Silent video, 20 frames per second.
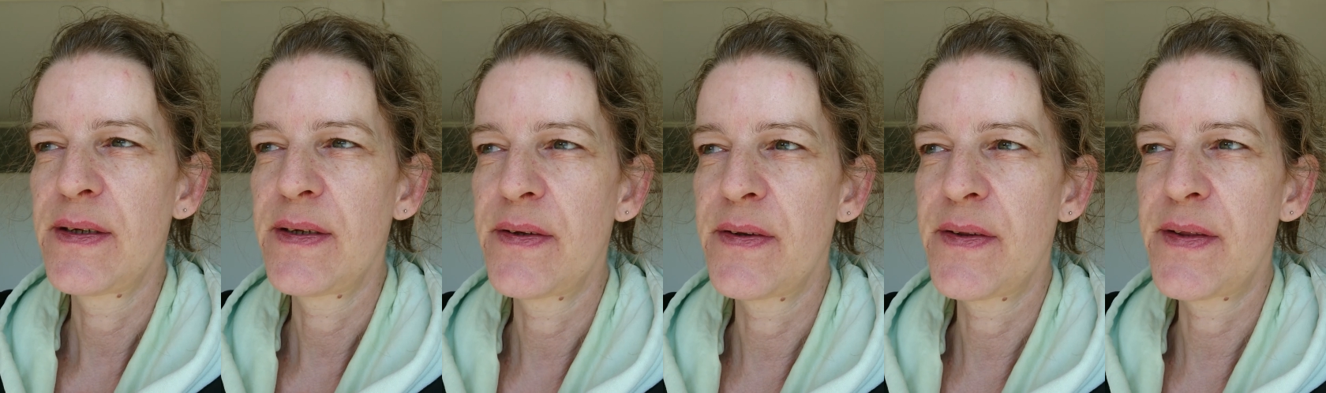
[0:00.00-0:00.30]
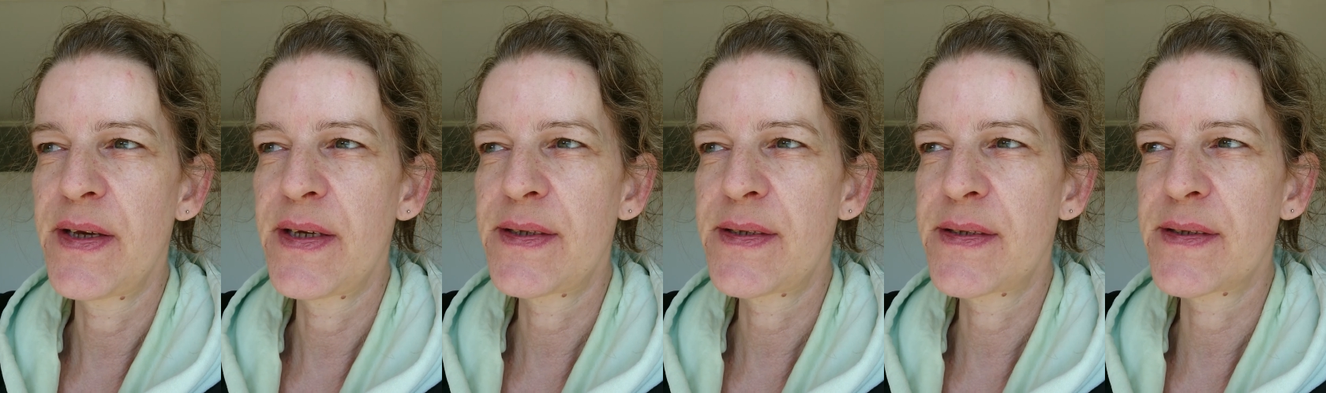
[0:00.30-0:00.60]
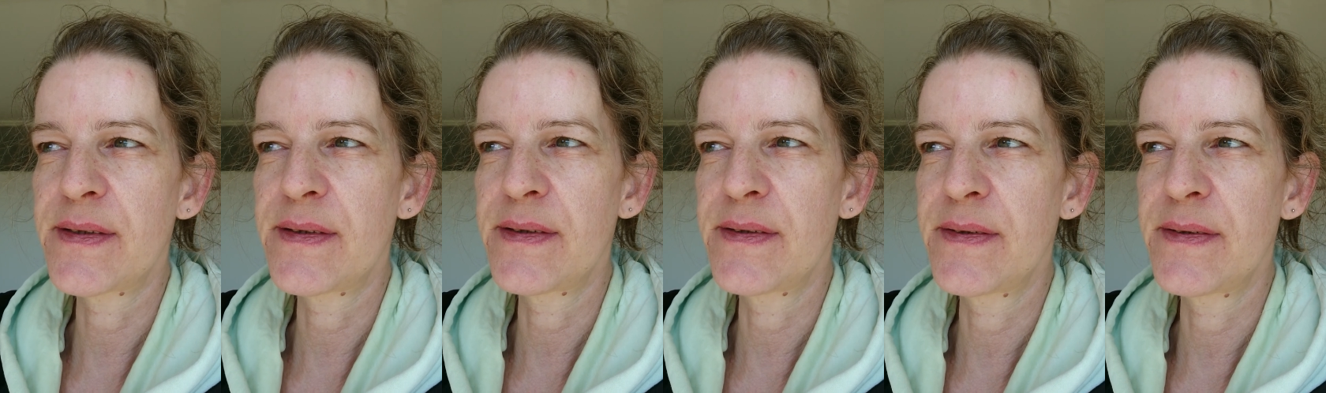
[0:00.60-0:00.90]

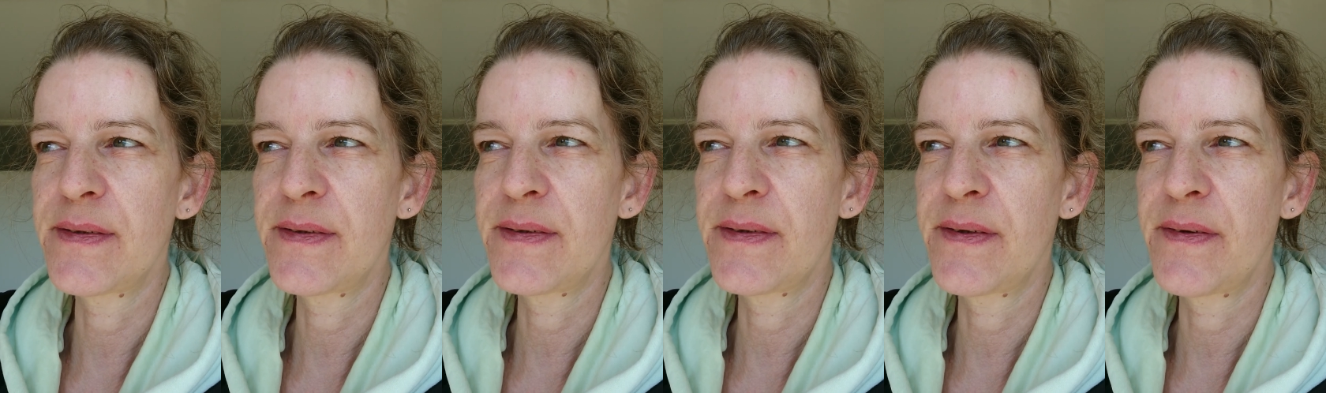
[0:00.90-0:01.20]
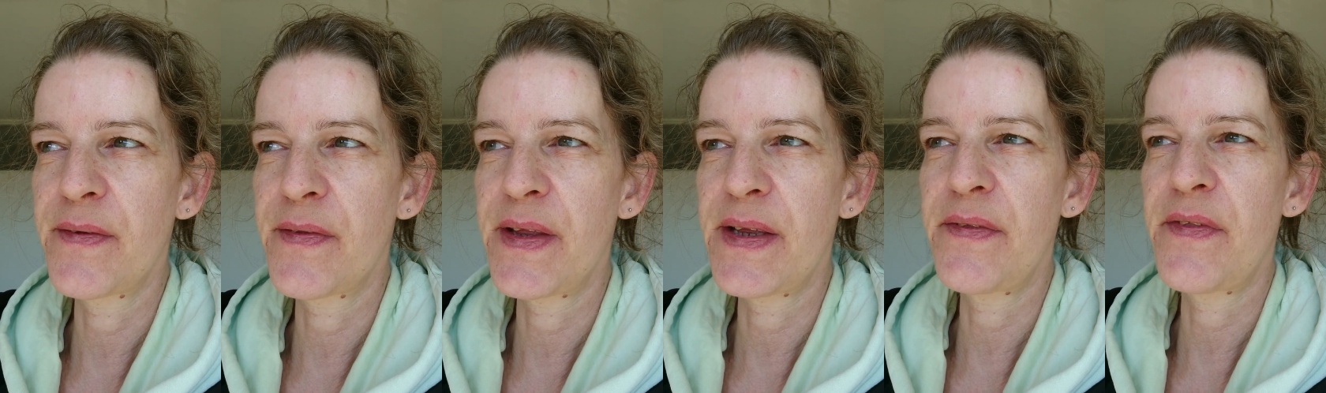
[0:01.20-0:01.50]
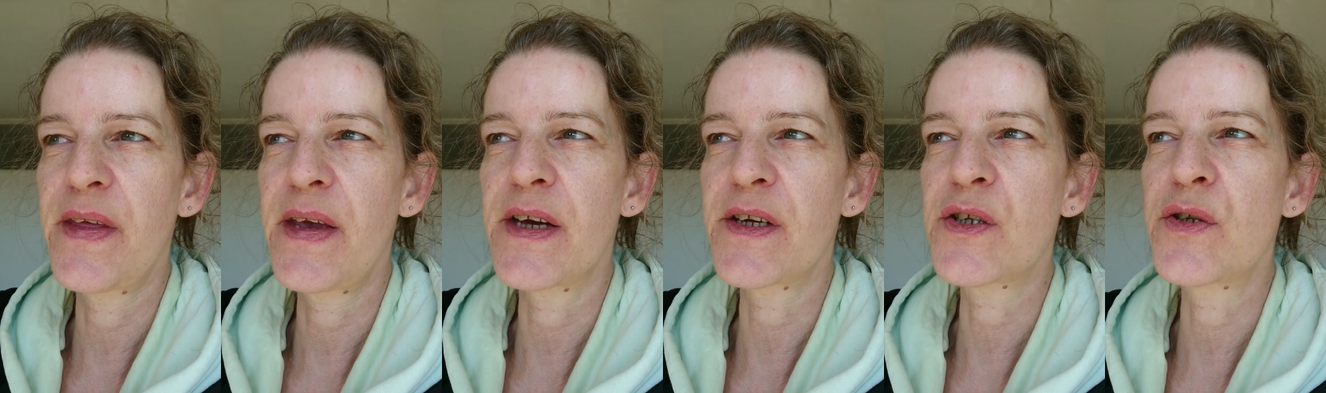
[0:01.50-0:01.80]

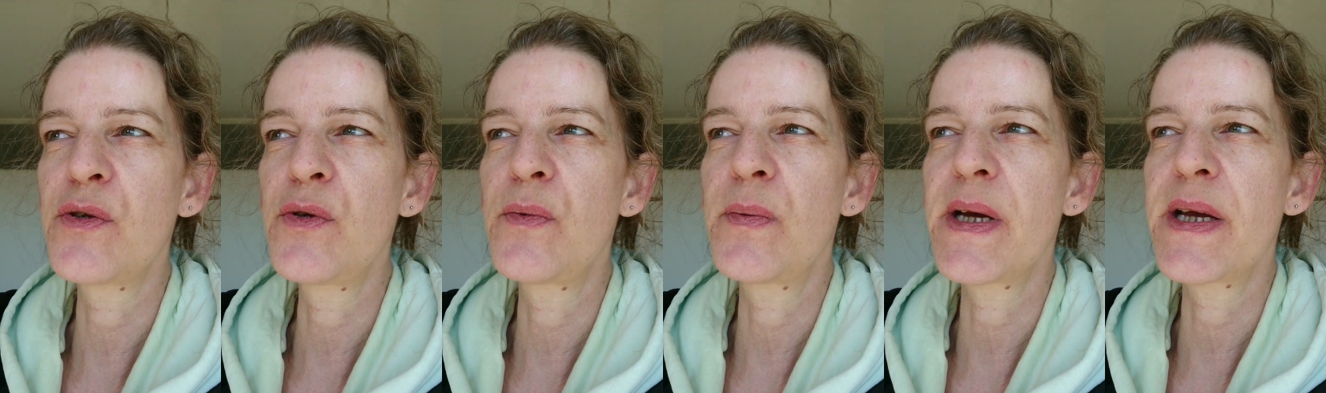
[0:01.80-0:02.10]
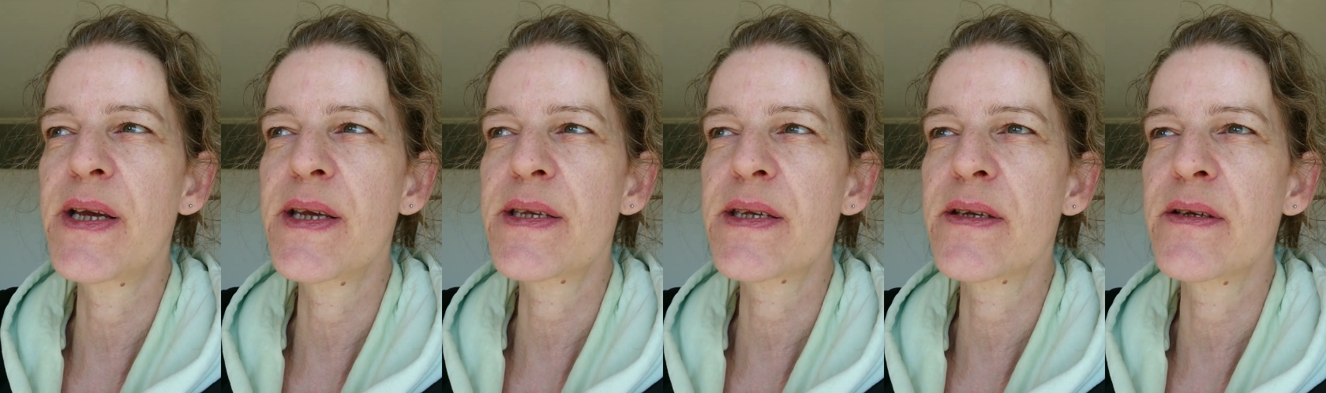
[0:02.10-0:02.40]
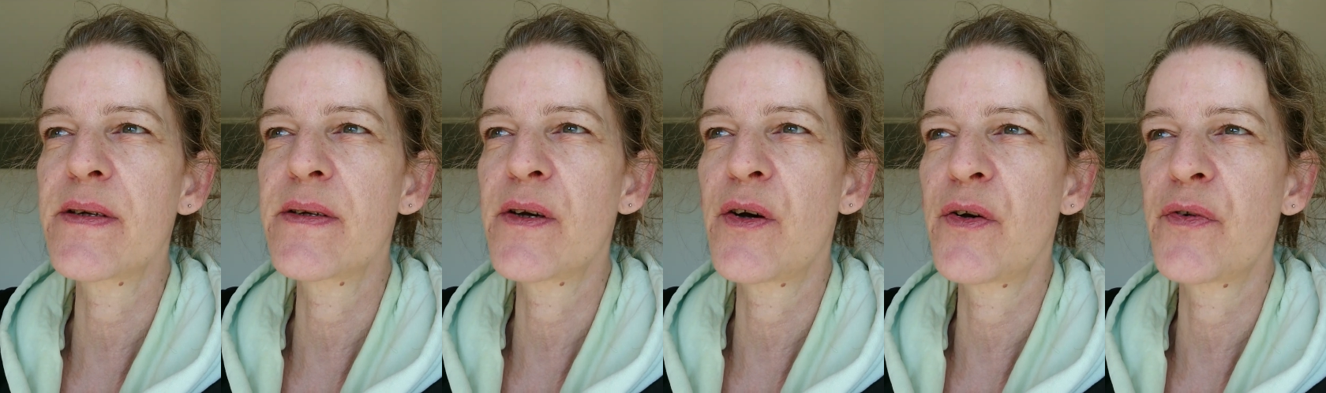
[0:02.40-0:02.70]
there are two ways
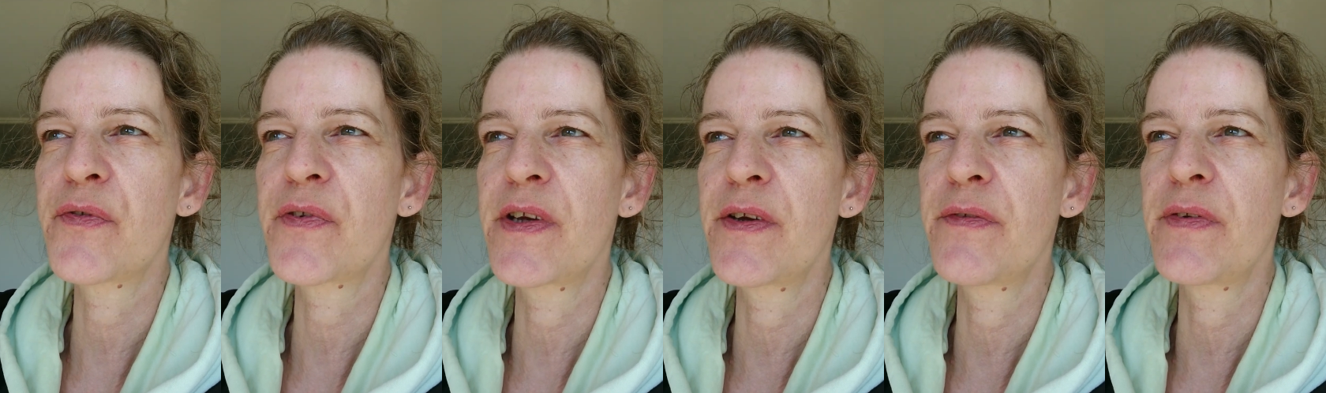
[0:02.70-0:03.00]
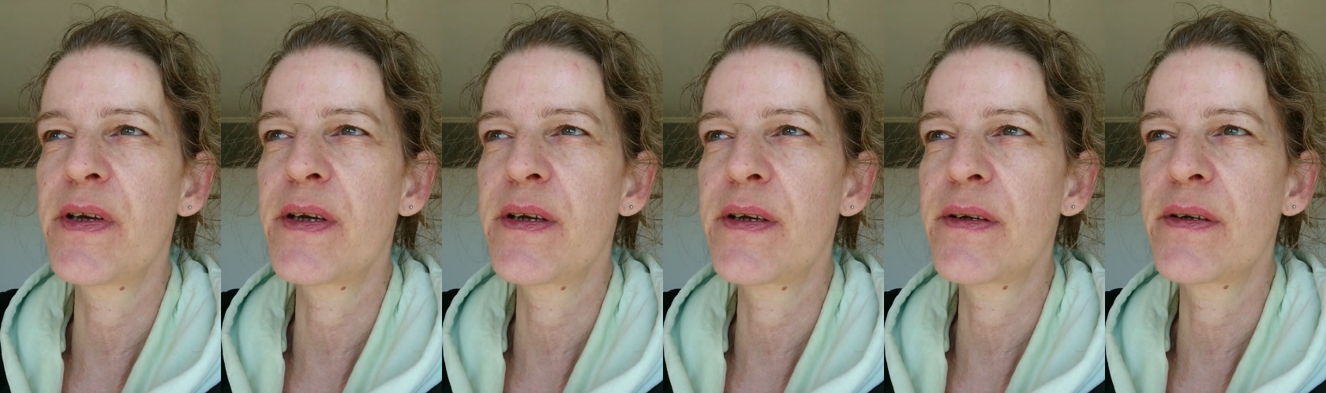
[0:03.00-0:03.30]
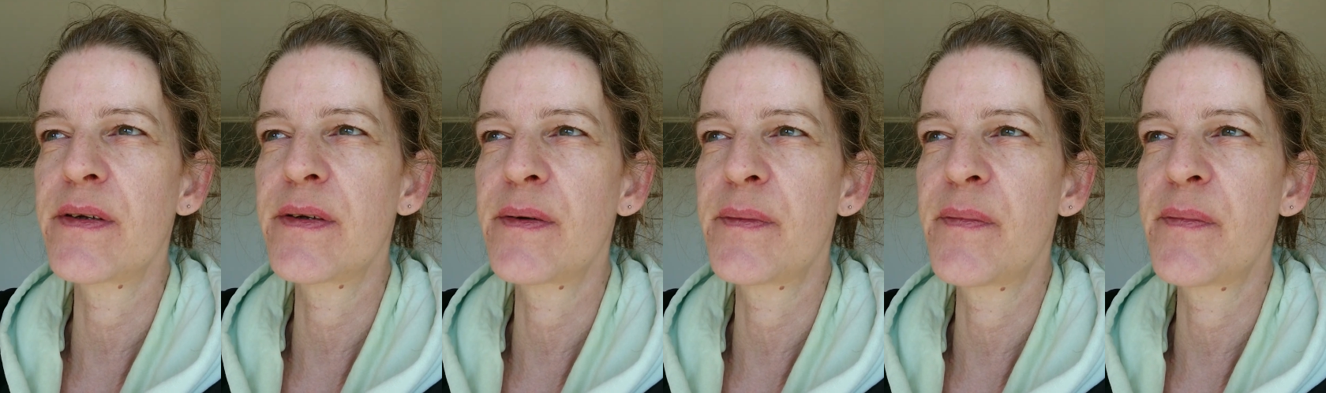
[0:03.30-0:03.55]
of giving